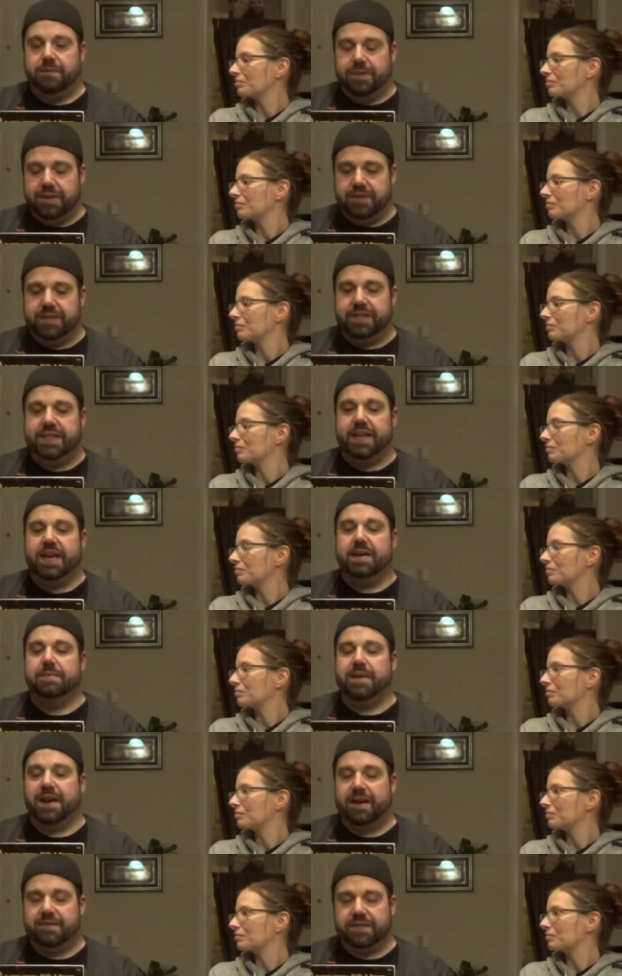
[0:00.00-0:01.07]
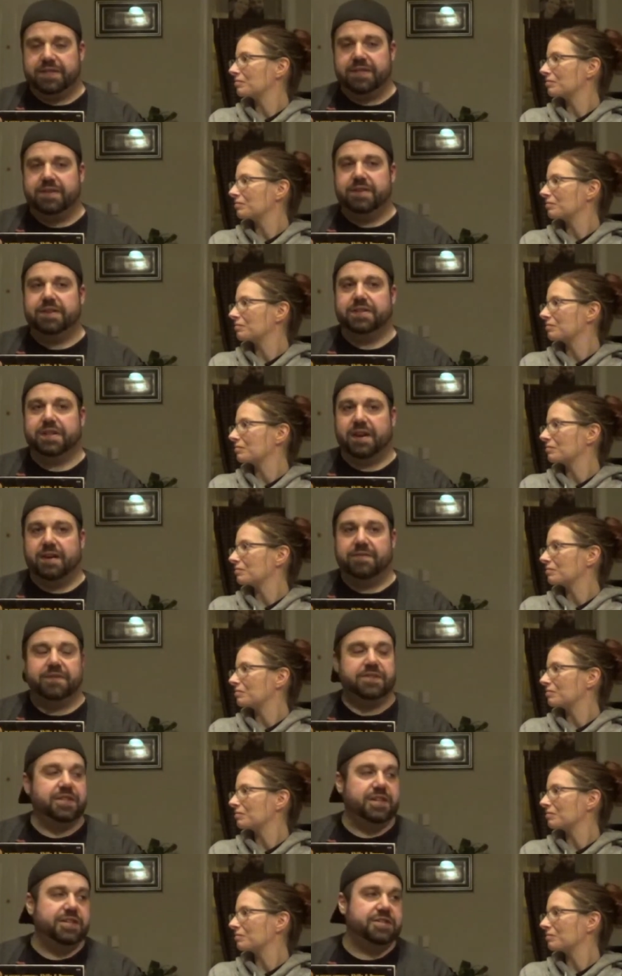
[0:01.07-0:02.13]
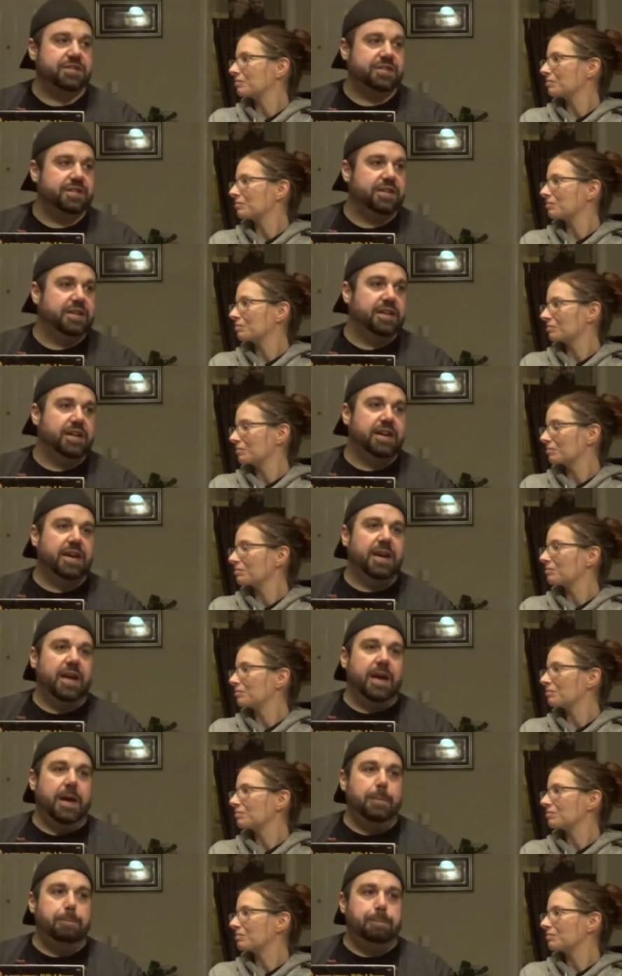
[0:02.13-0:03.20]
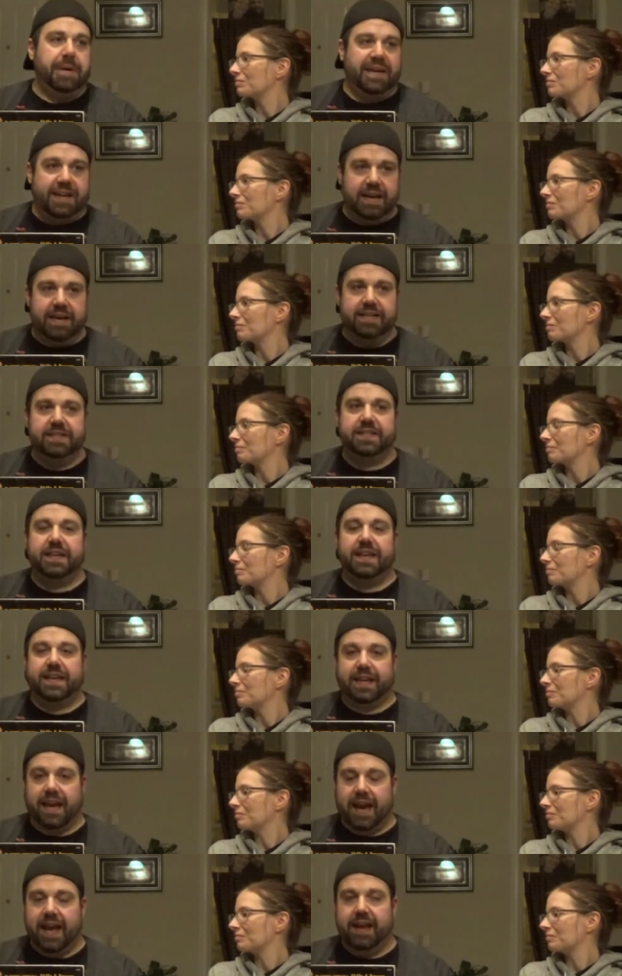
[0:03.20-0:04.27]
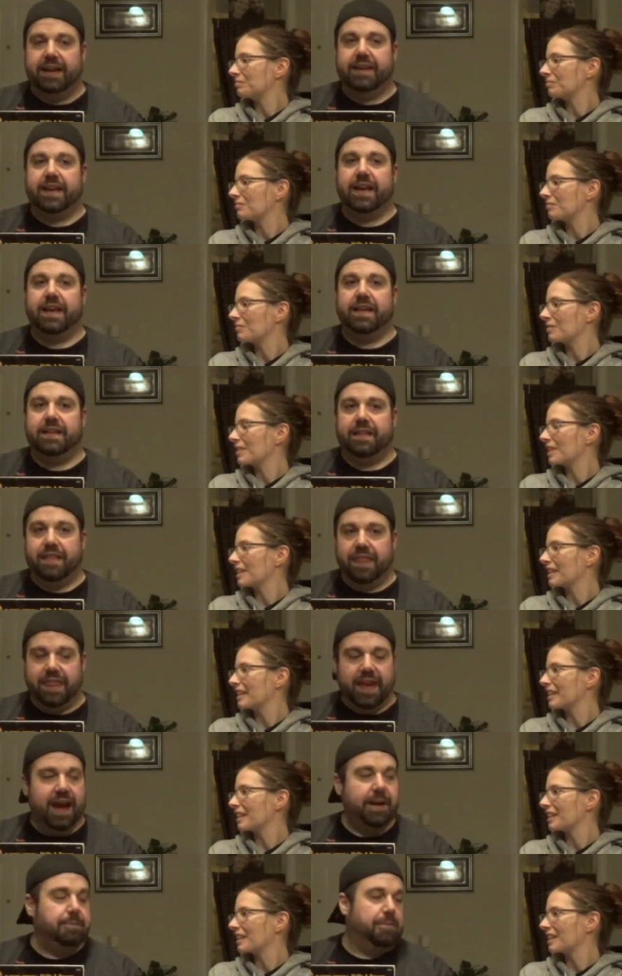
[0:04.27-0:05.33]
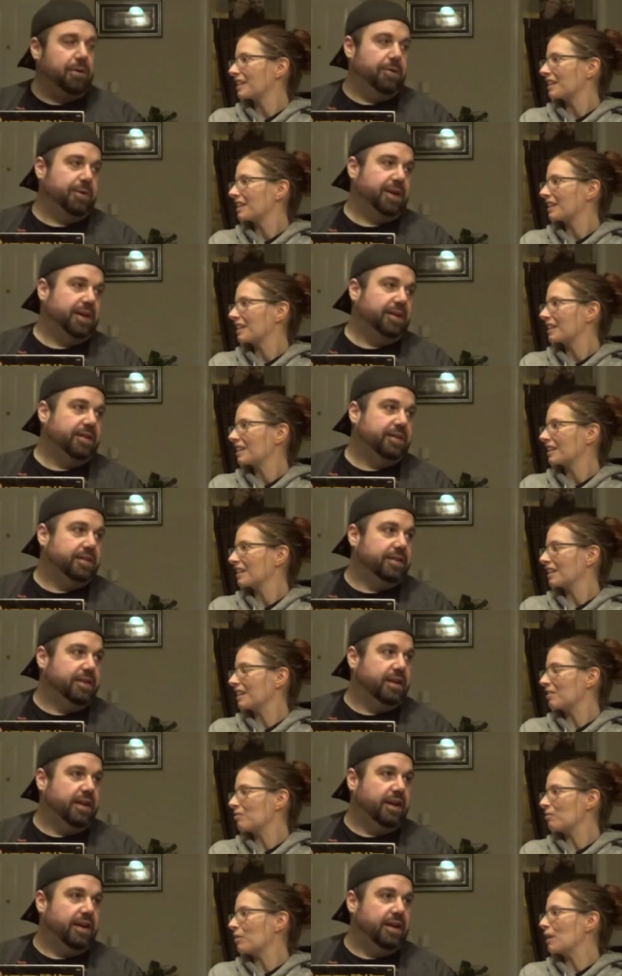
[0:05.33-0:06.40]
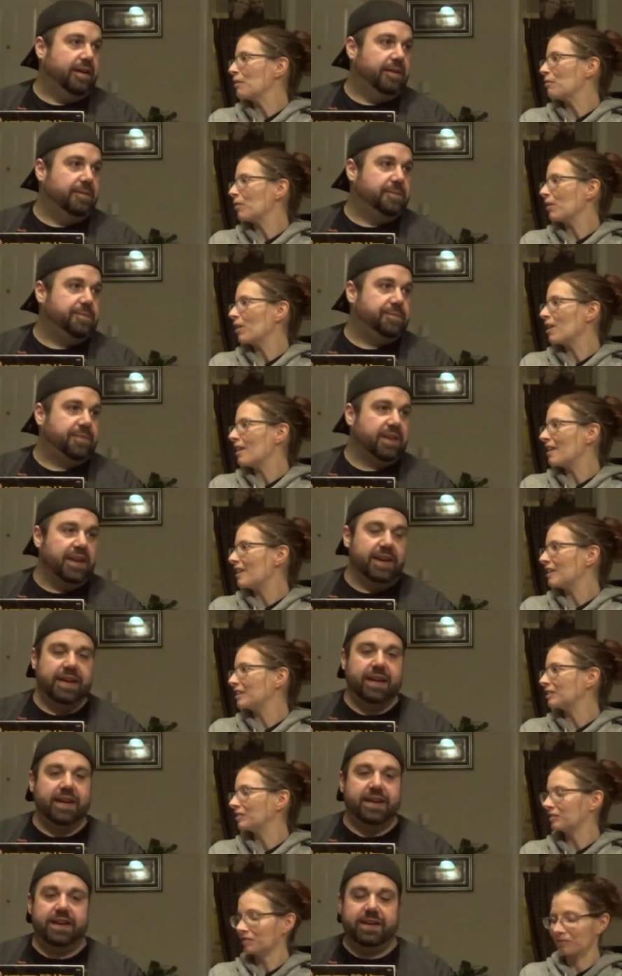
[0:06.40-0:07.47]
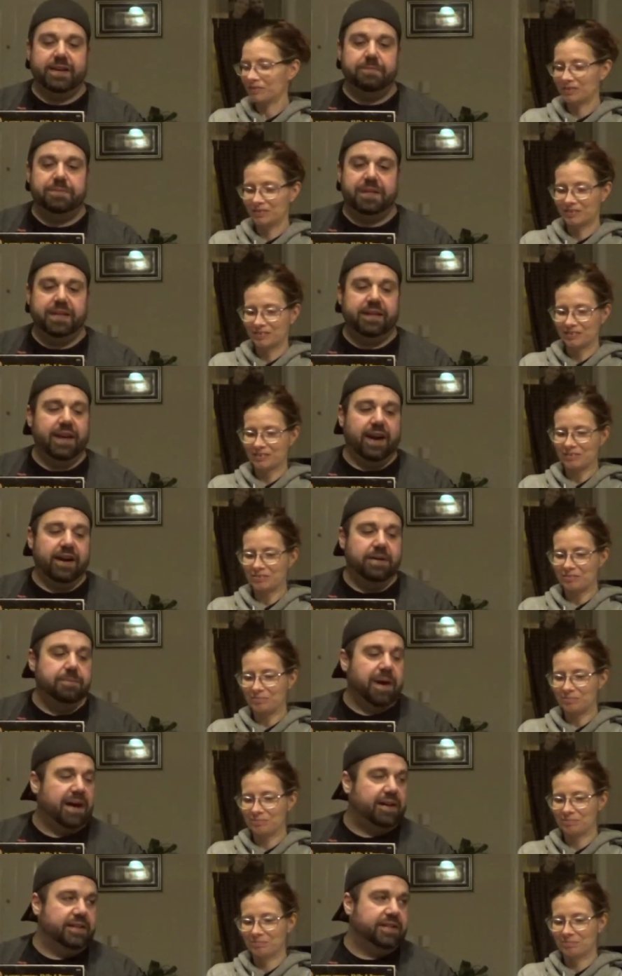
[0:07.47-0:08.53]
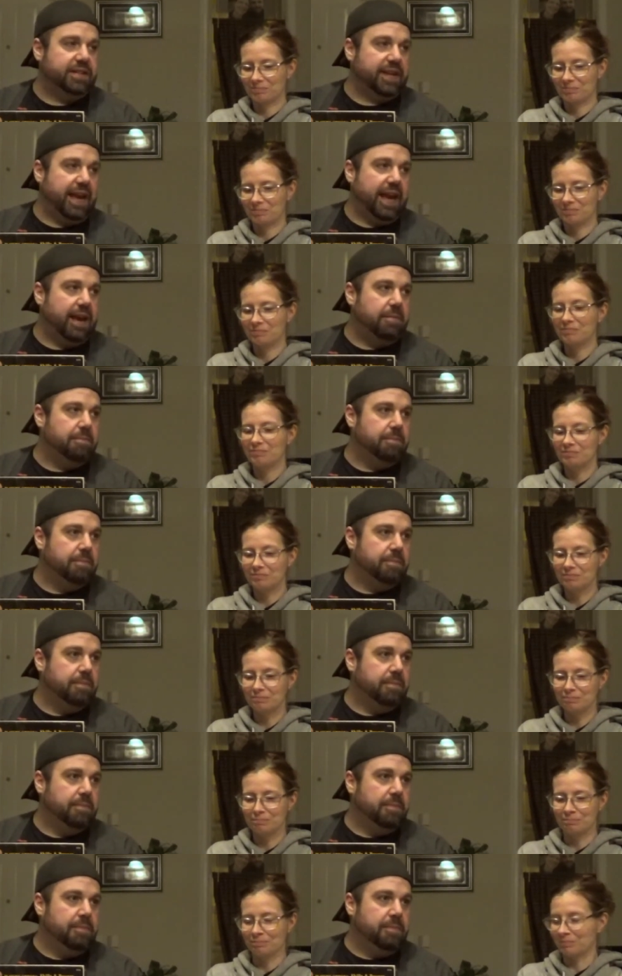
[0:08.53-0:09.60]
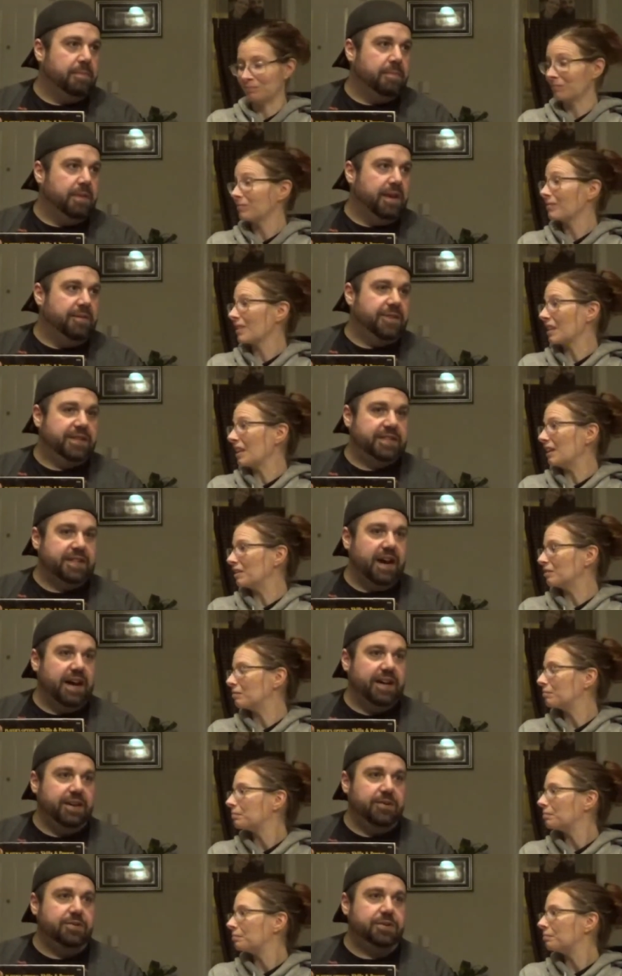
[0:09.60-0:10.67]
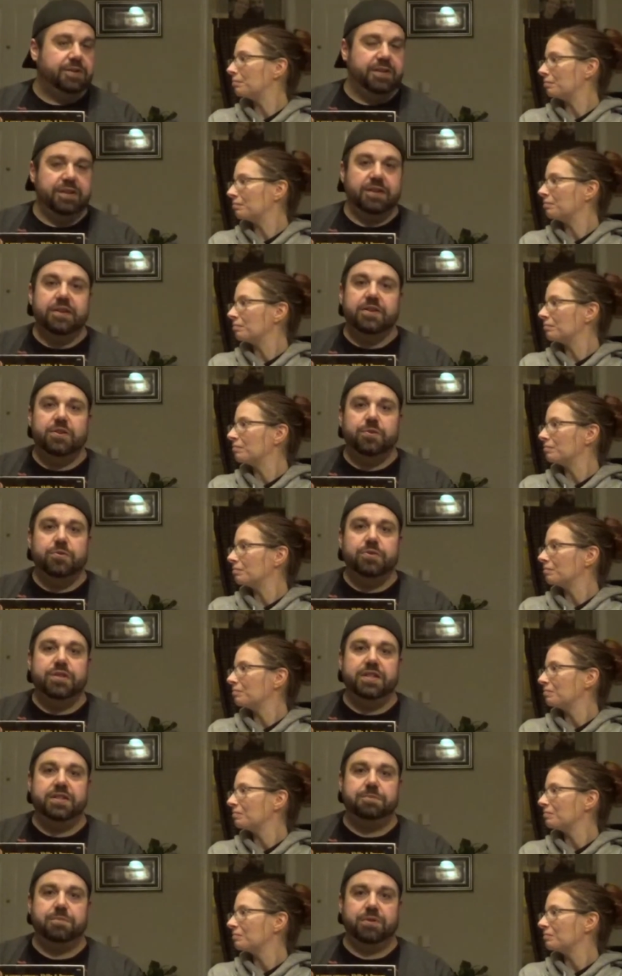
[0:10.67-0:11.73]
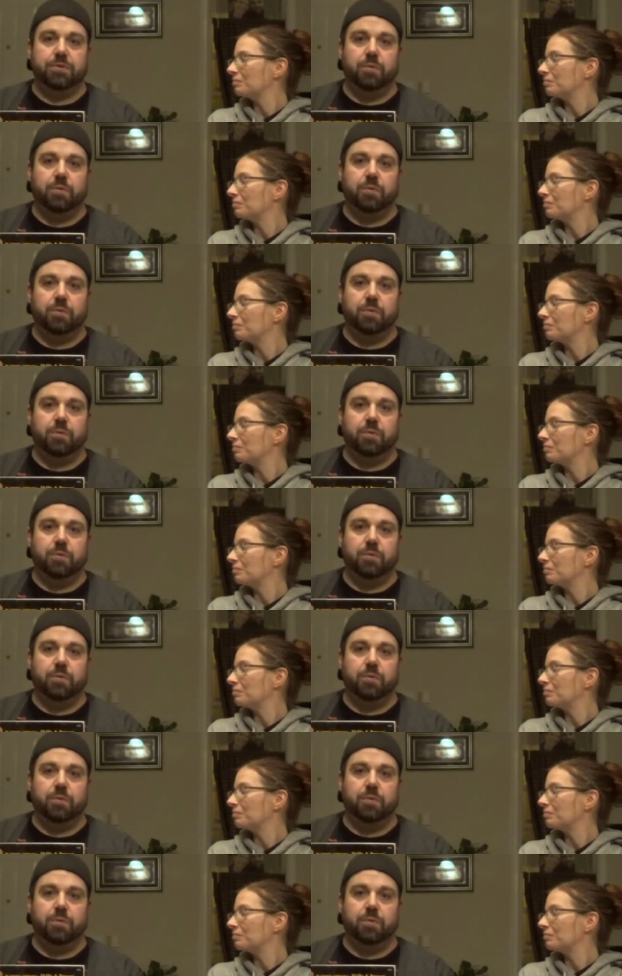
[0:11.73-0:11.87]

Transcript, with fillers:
Speaker 1: with your DM and have a serious conversation because it can get that broken.
Speaker 2: Like a free for all. It,
Speaker 1: it can completely unbalance a game mm, if it's yeah. not used. Use this book